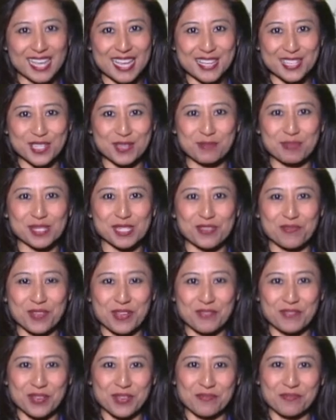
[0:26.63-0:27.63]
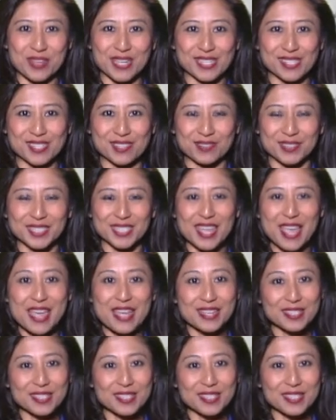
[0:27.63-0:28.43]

Asian Pacific Film Festival.